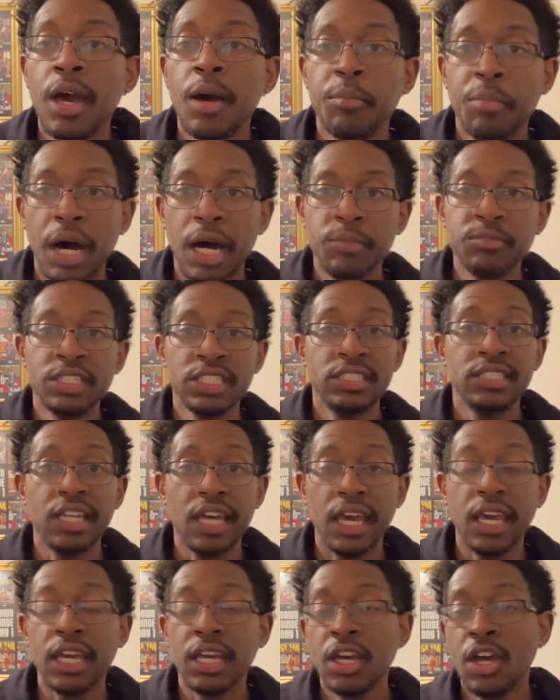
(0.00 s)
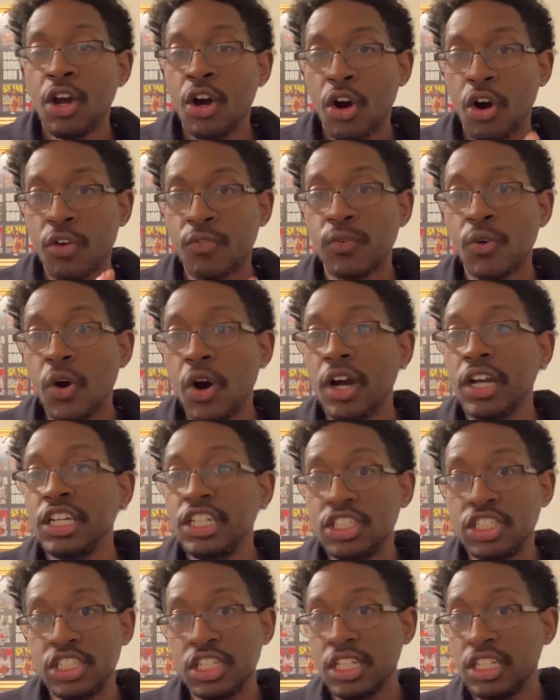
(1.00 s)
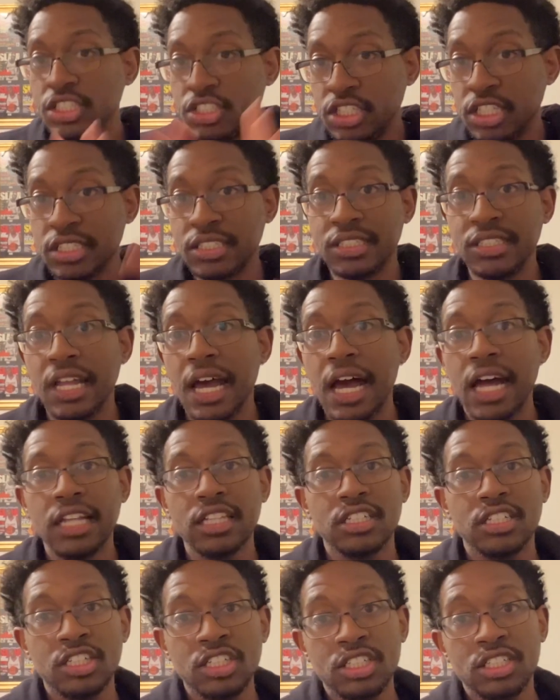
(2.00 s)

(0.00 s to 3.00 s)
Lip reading: But I'm just saying, overall, he should have just not